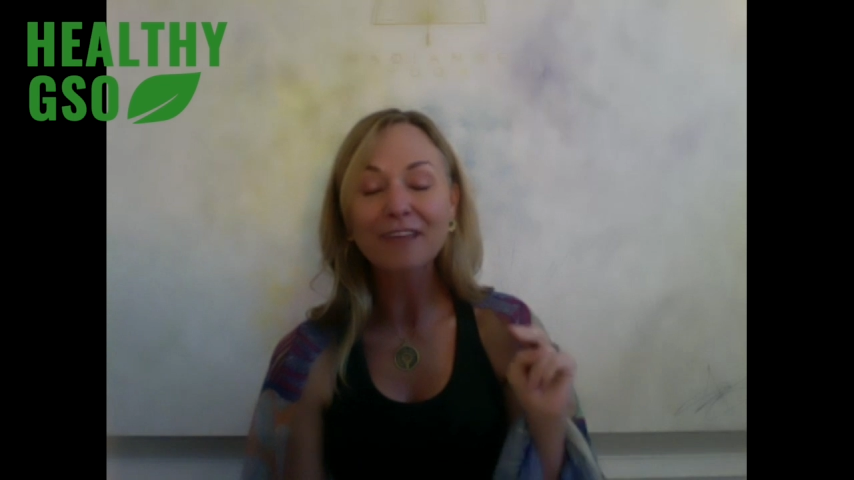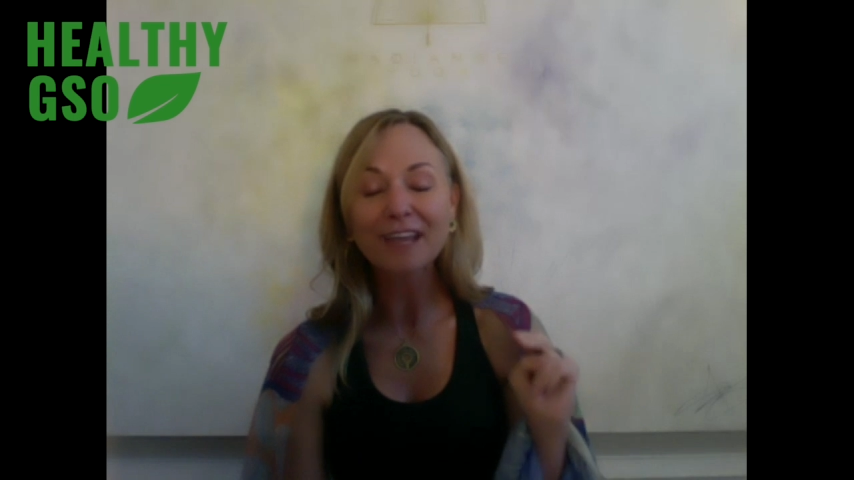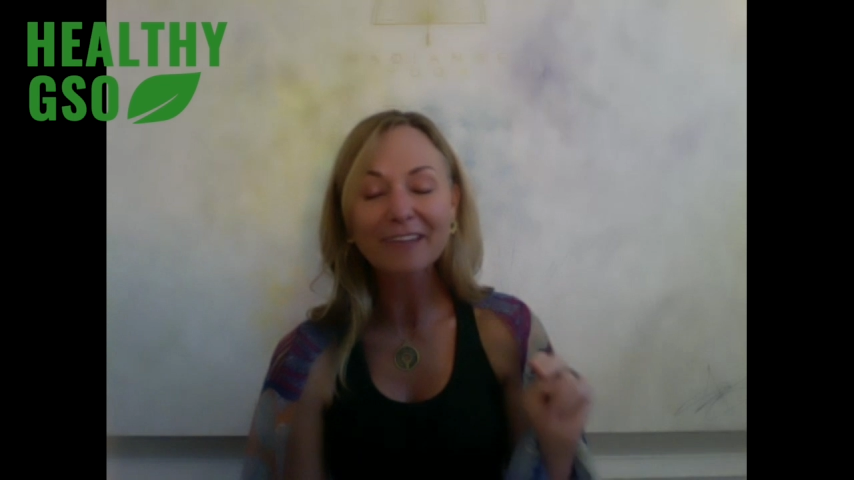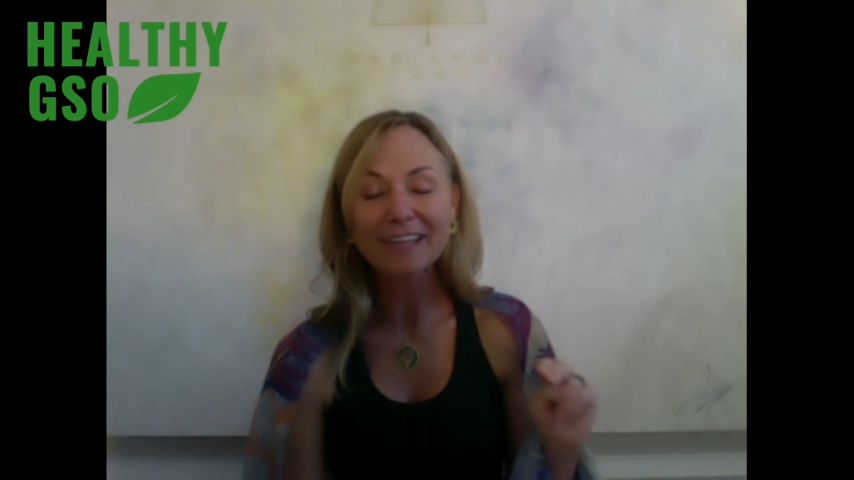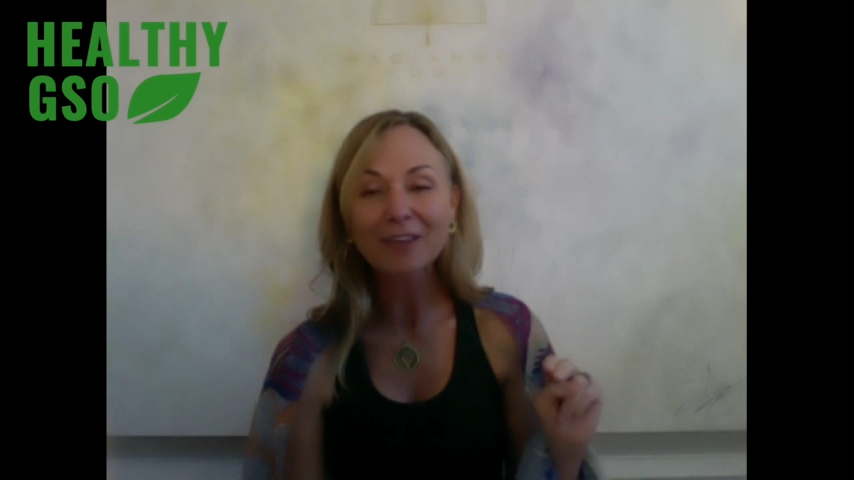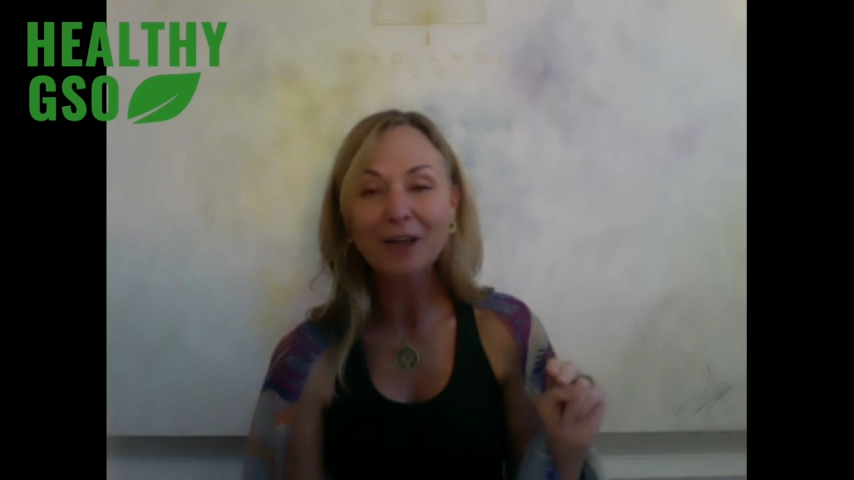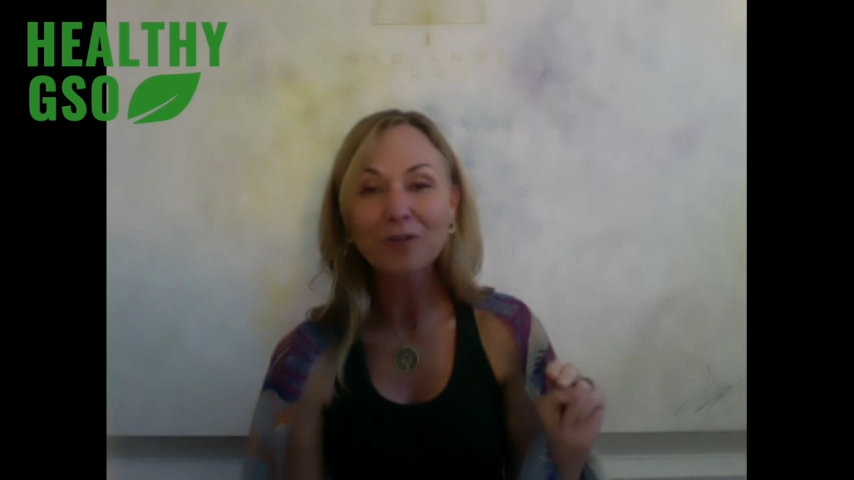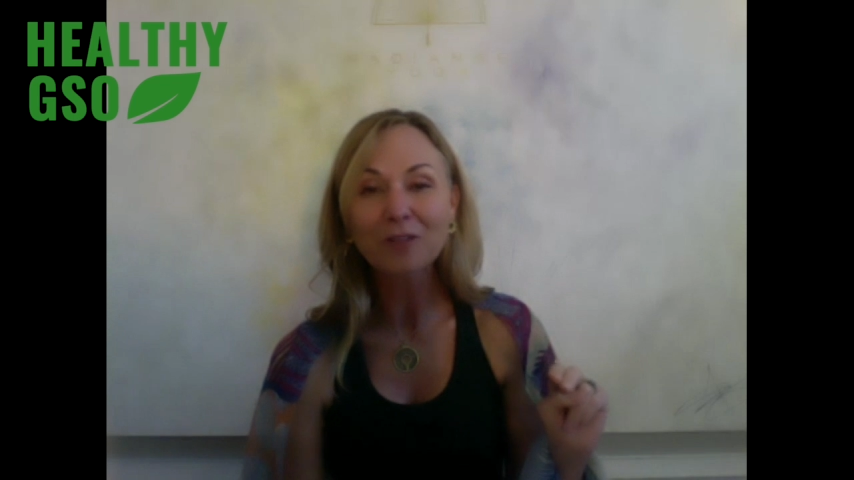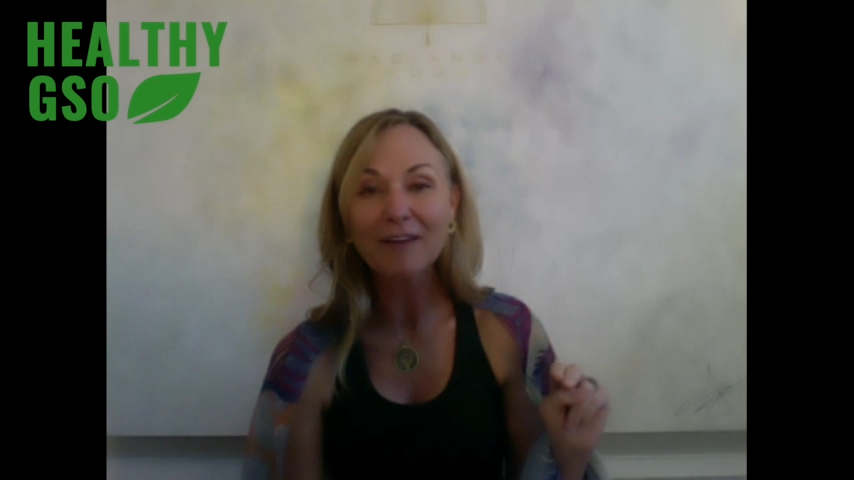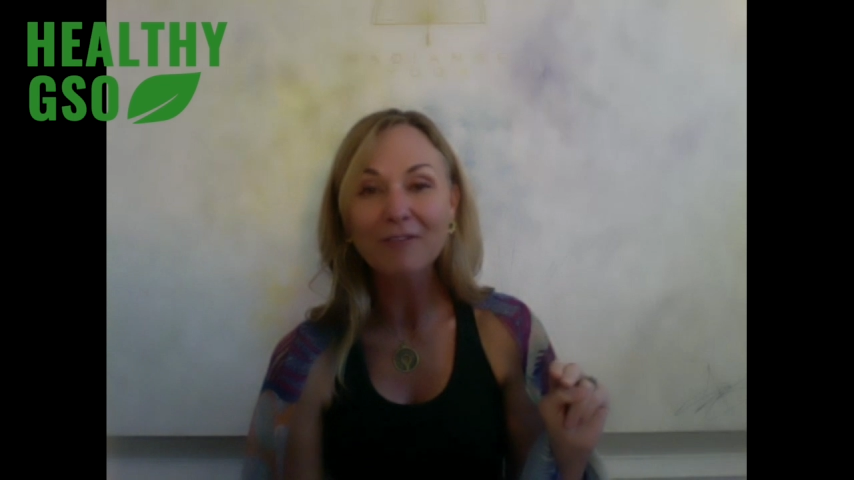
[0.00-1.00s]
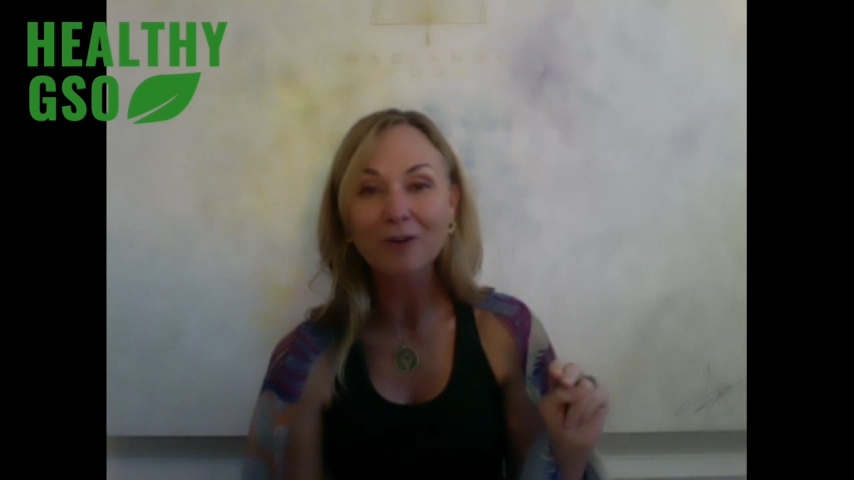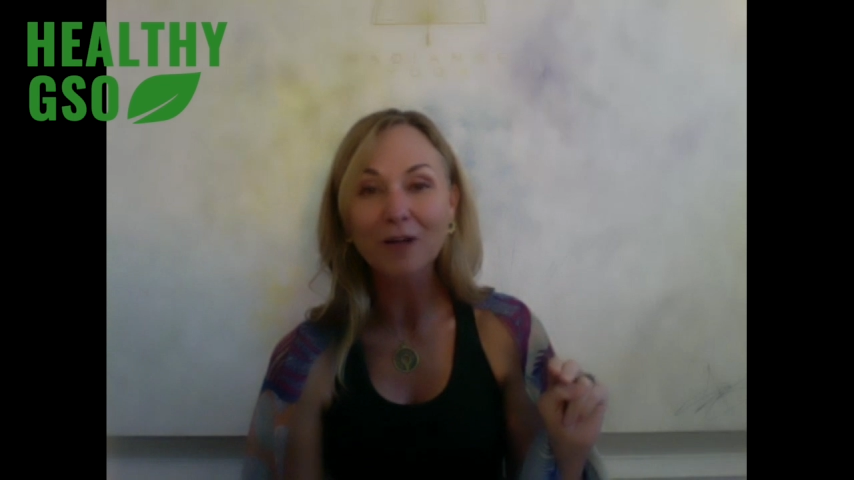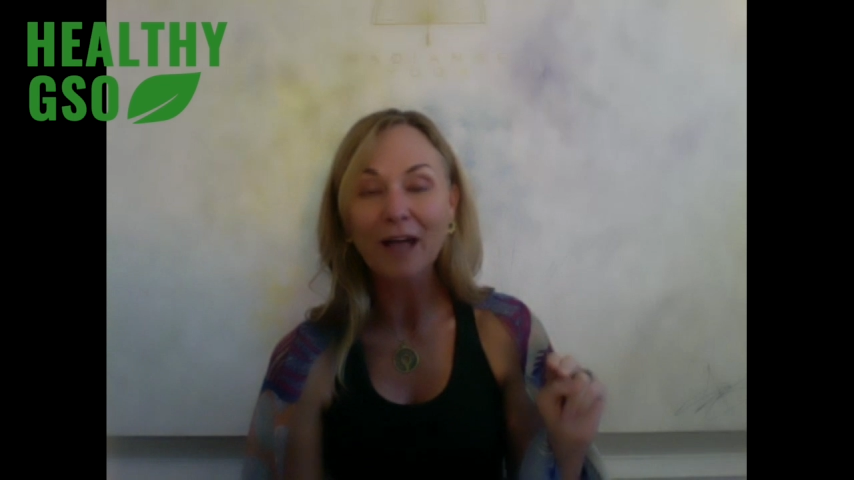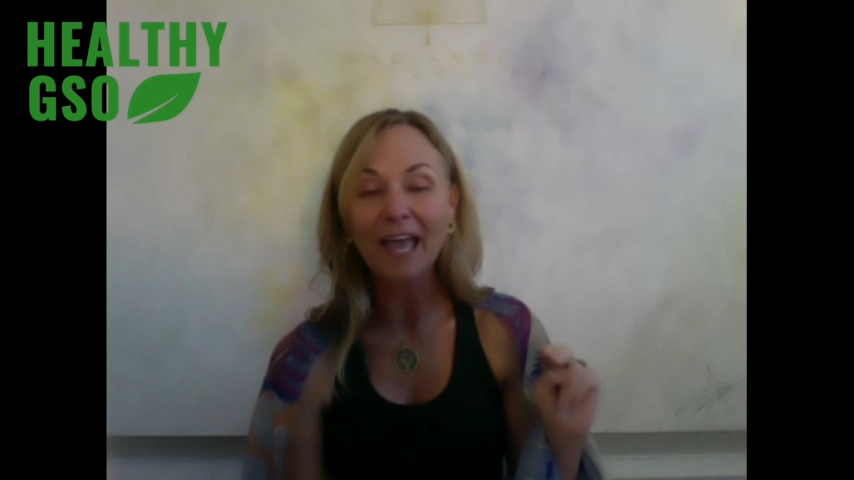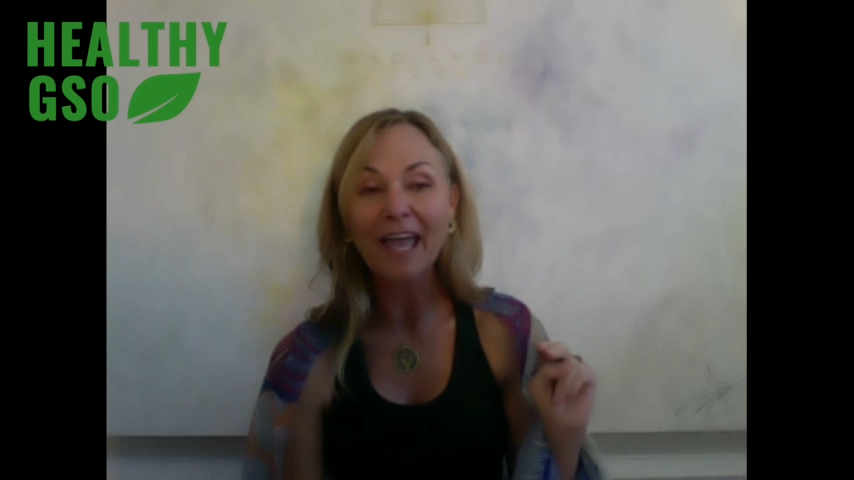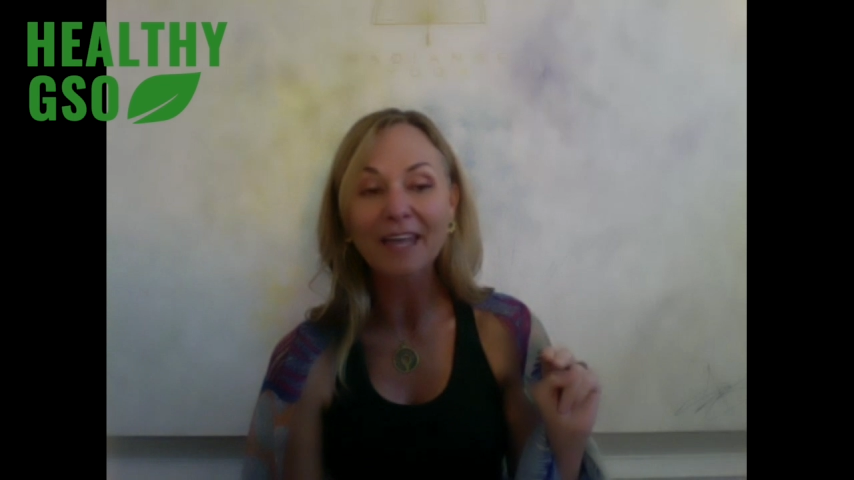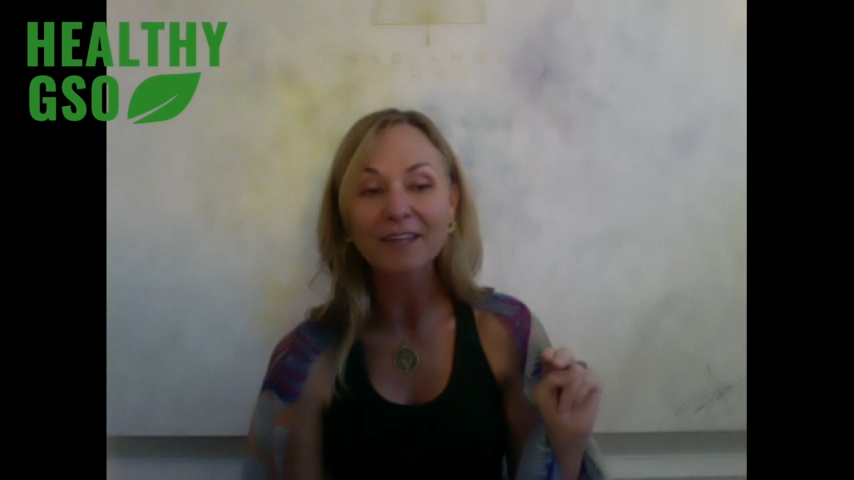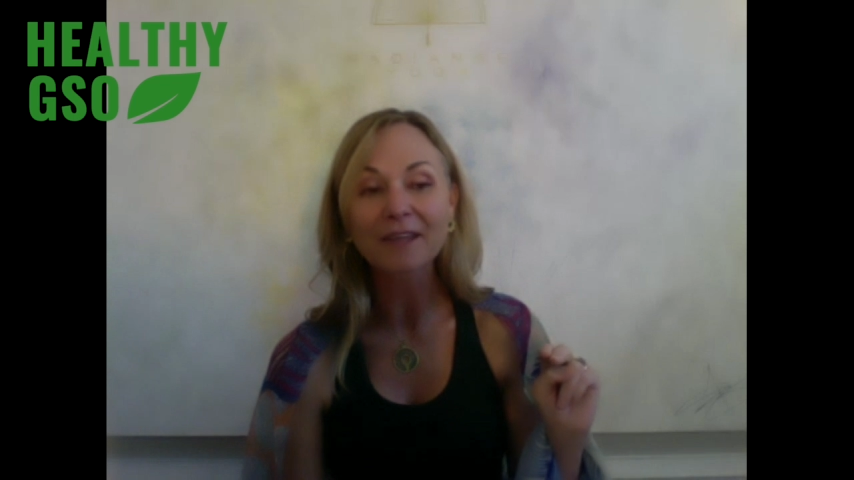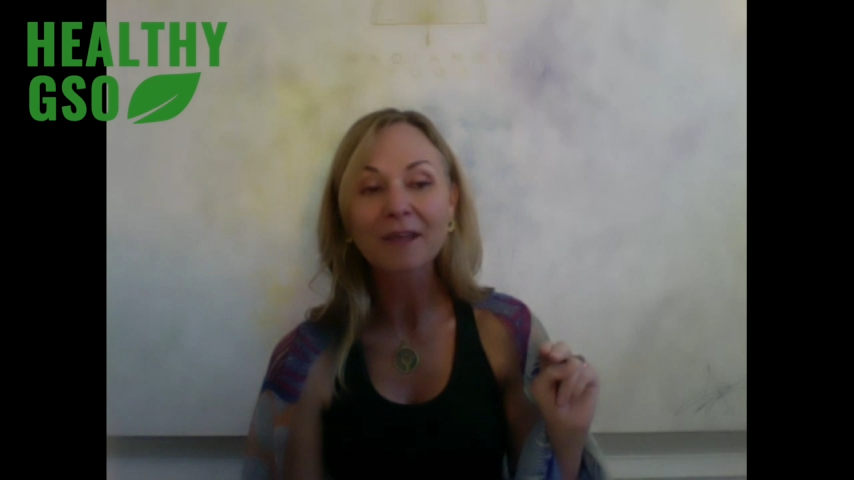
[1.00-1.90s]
very low level and